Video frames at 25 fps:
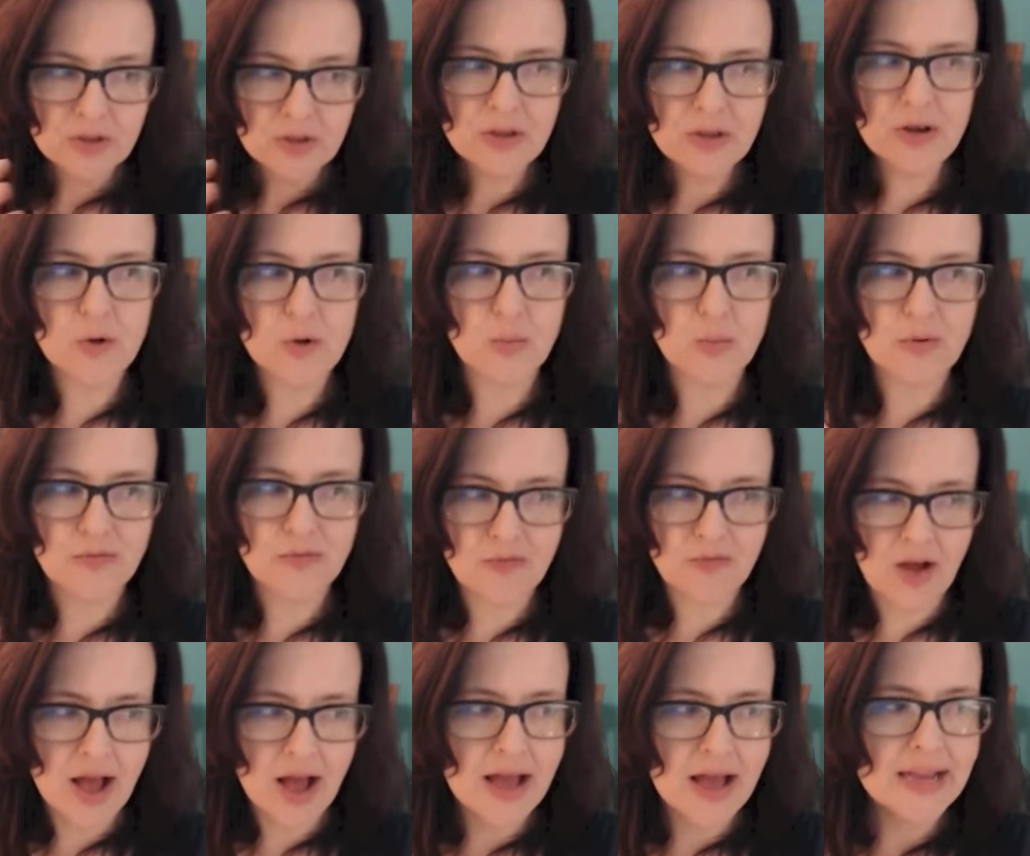
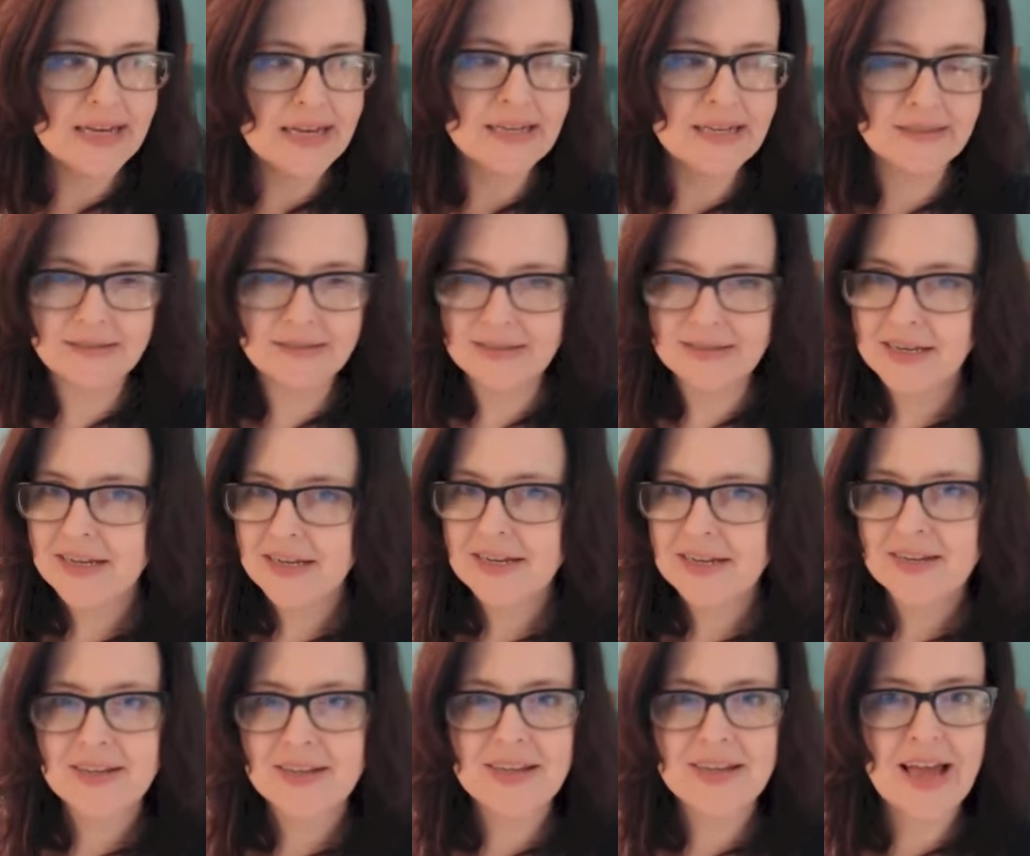refine, and
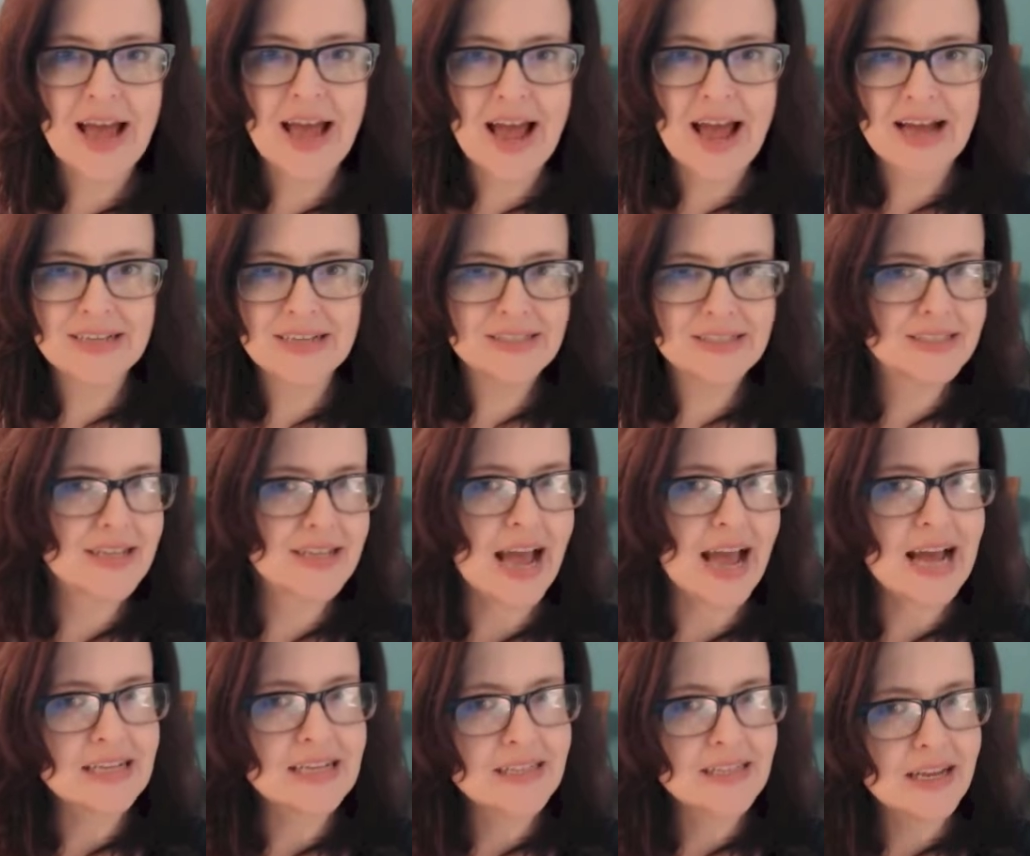as
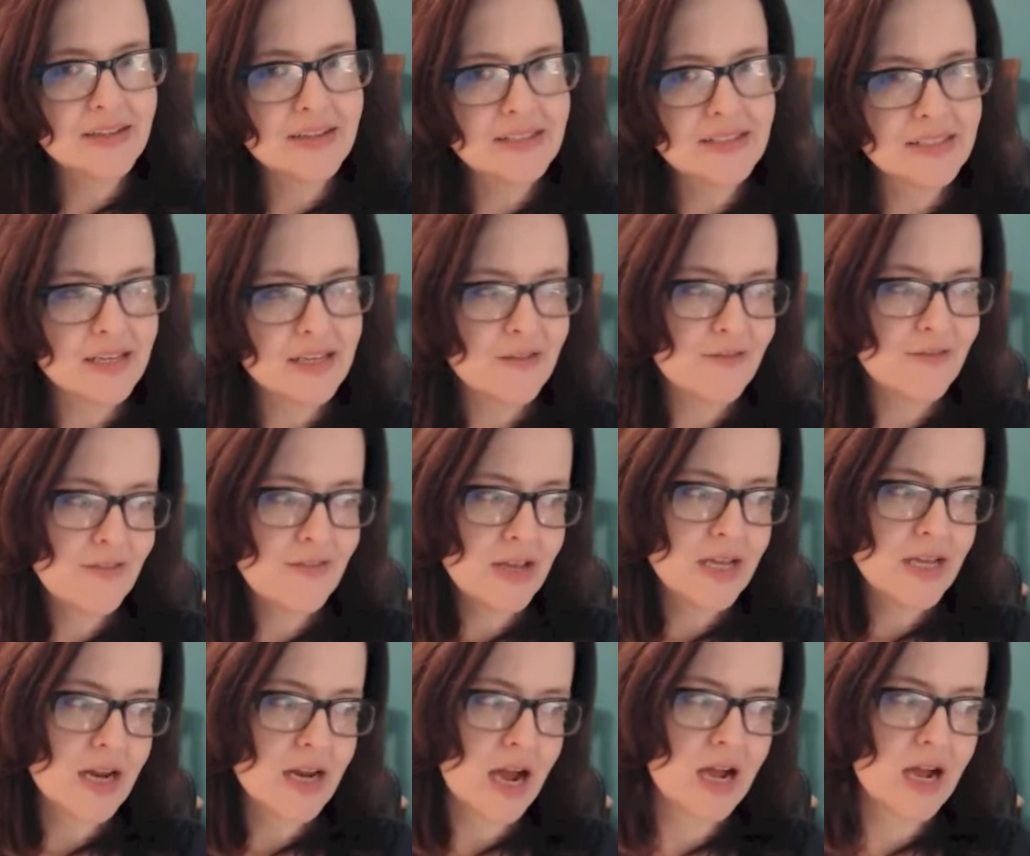I see
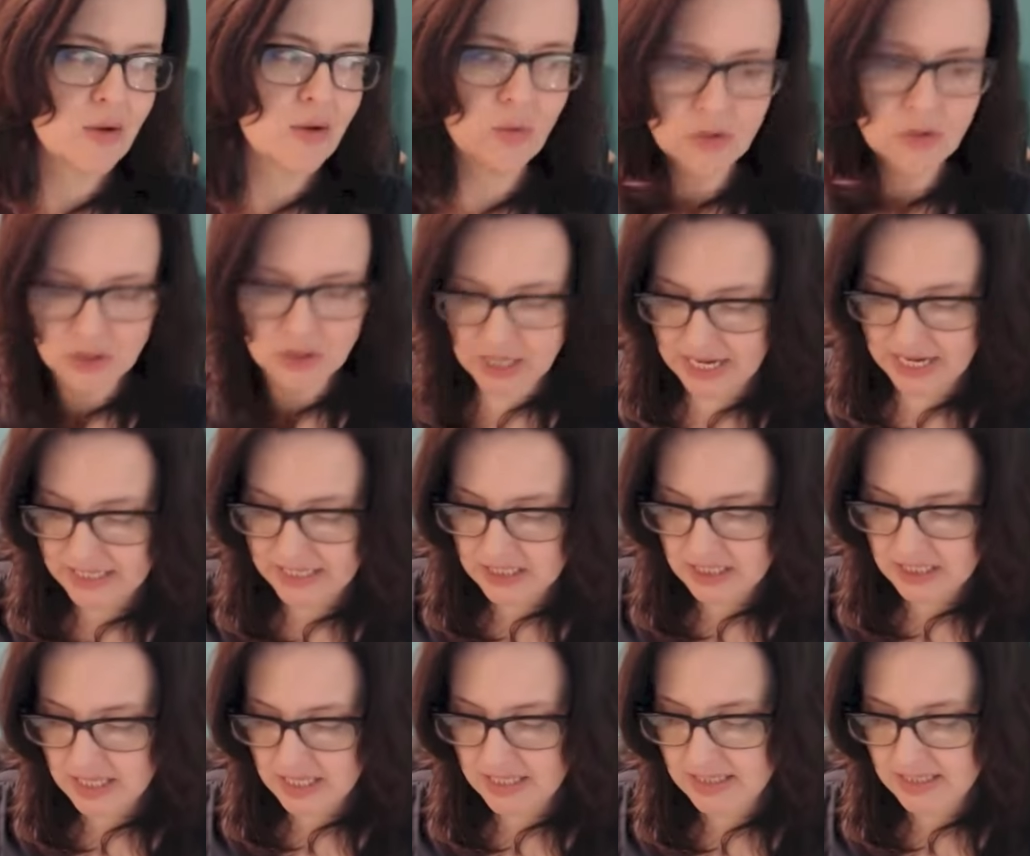fit, I will
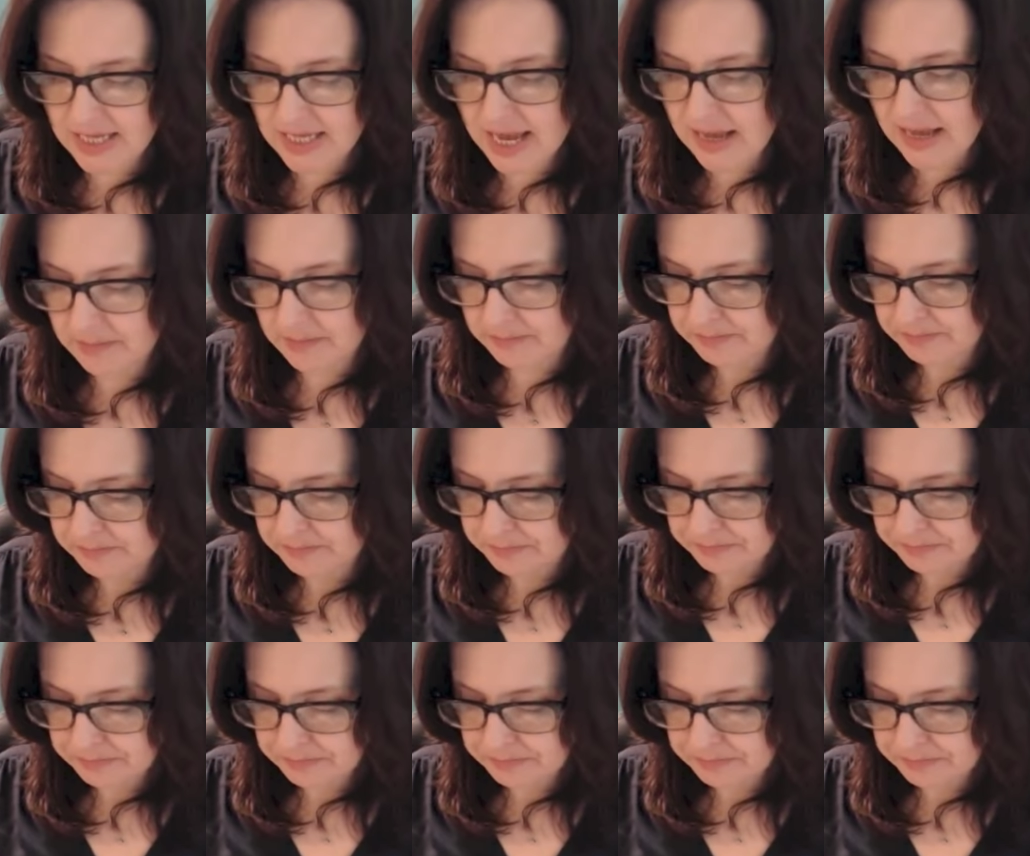change things again.